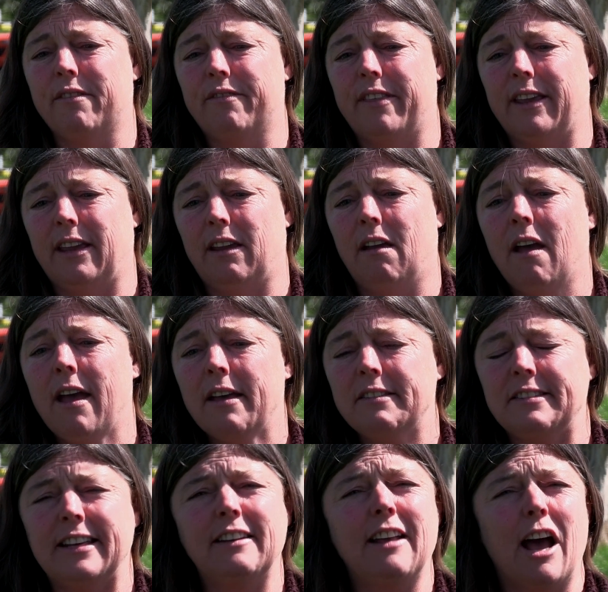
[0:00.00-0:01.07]
of the
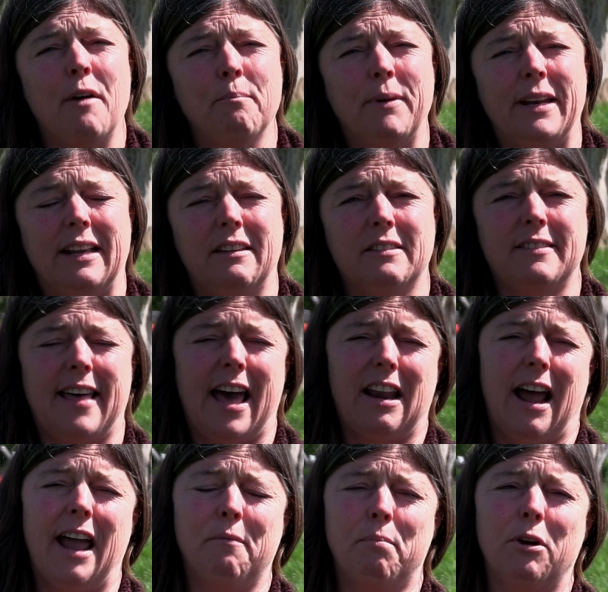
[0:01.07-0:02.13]
seed companies that
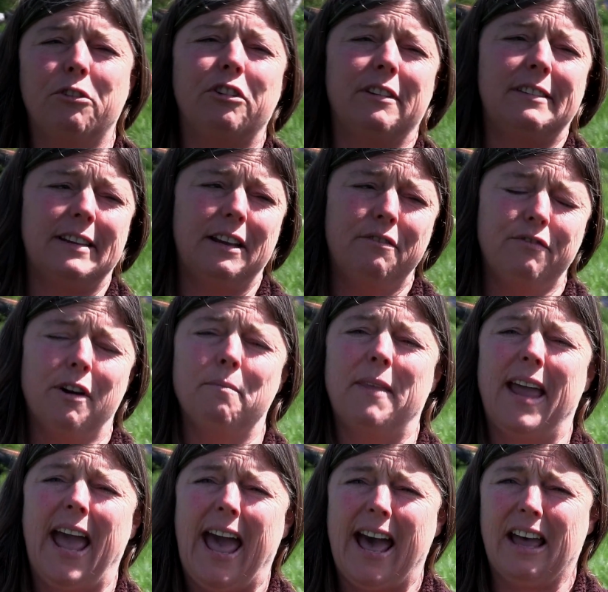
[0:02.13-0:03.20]
I purchased seed from,
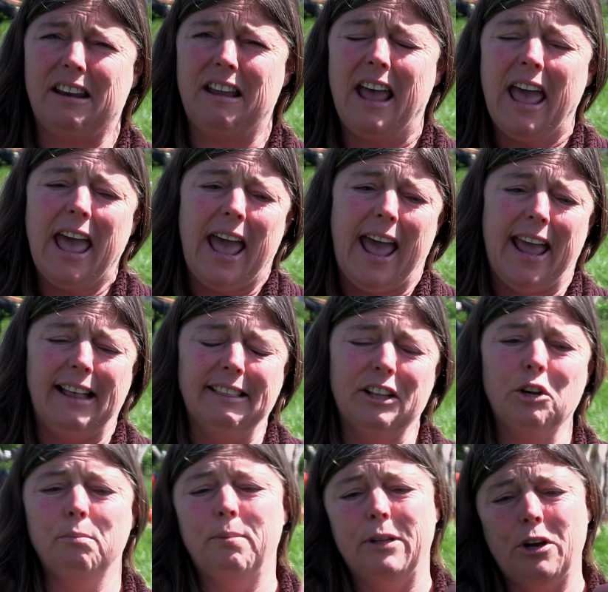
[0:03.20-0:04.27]
they had a
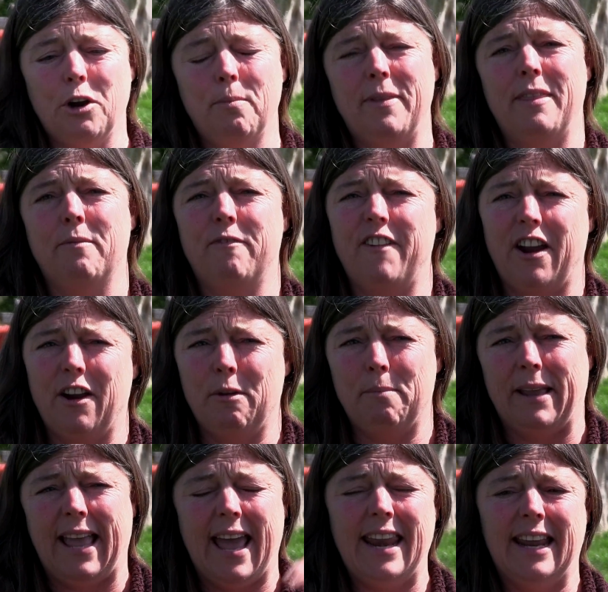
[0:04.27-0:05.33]
little blurb in the very
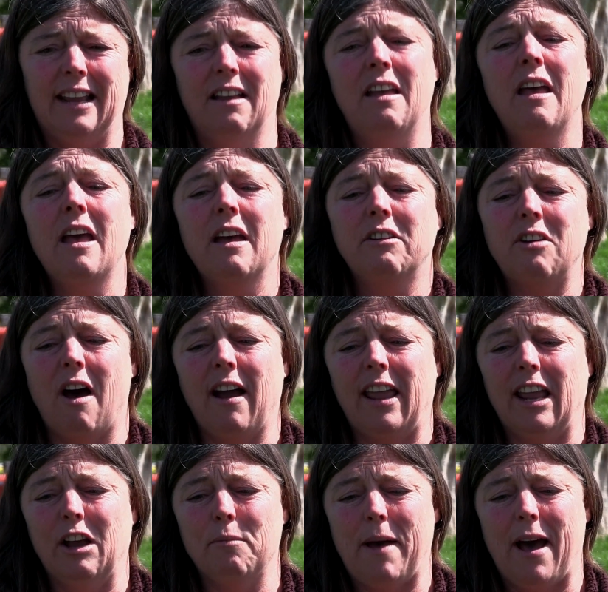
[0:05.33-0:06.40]
beginning
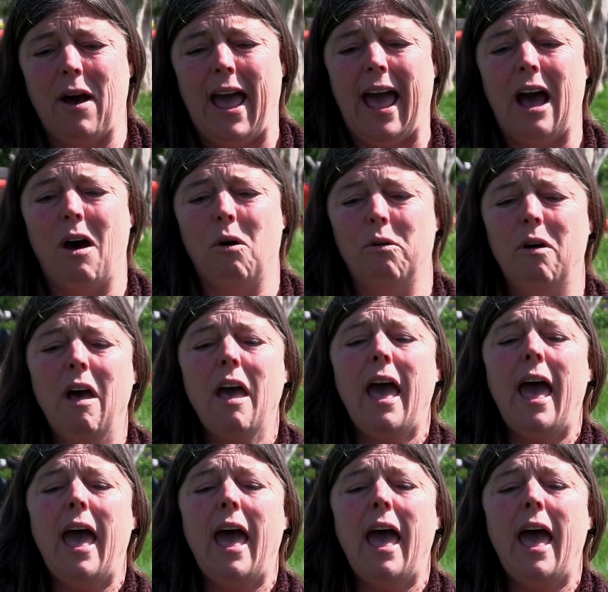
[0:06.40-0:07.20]
talking about how